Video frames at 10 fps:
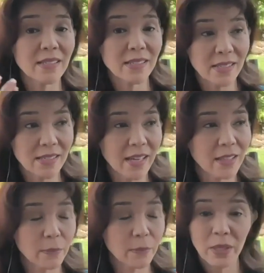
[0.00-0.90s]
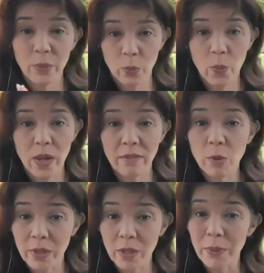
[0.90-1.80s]
I did take a liberty with one of
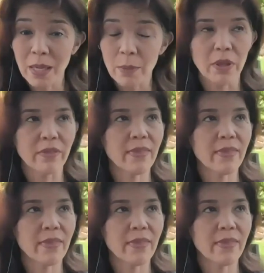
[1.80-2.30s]
the real people,